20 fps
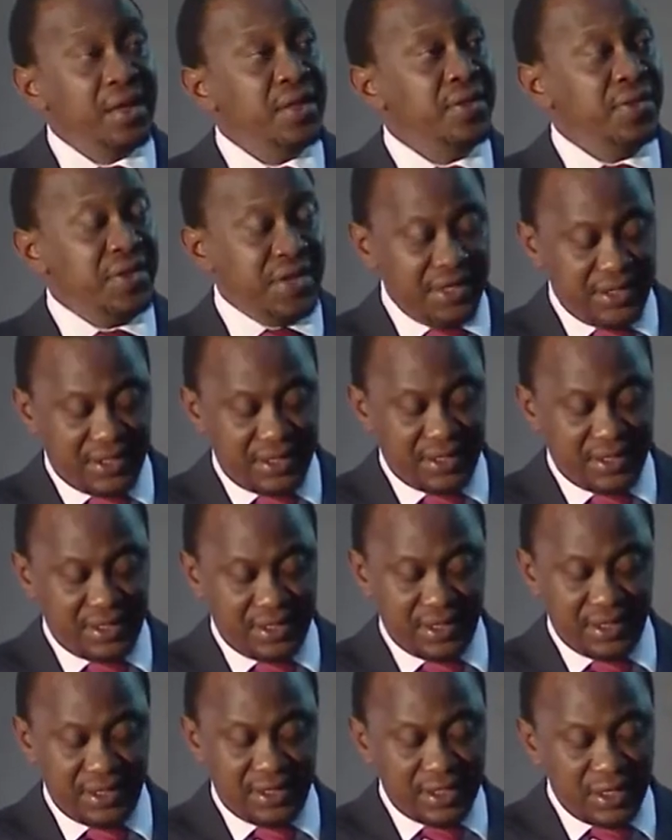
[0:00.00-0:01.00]

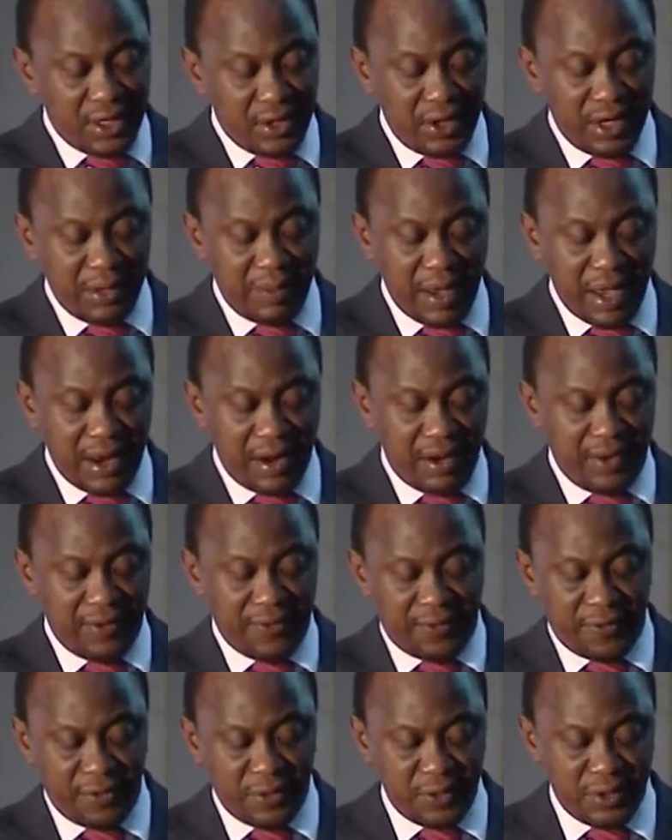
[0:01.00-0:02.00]
This is slowly bearing
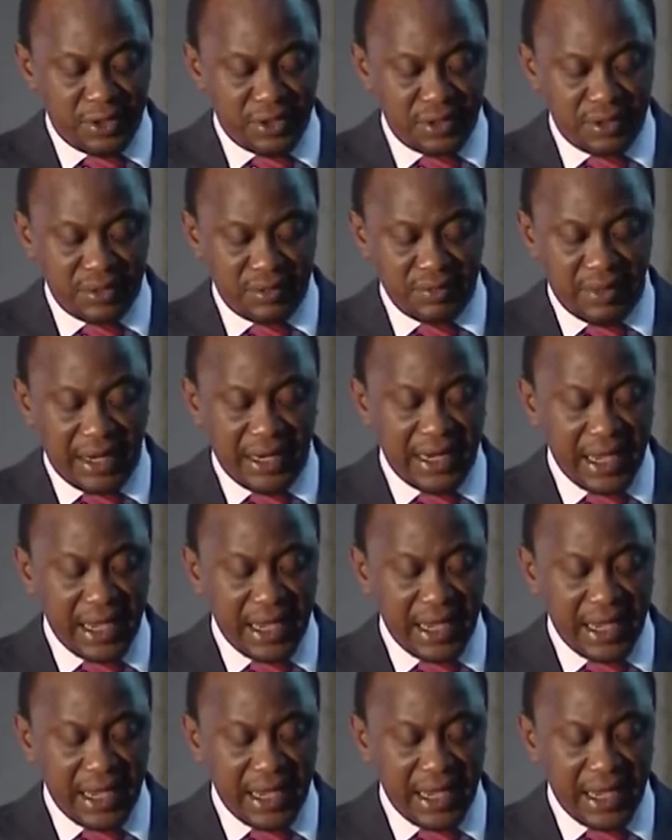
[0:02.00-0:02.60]
fruit by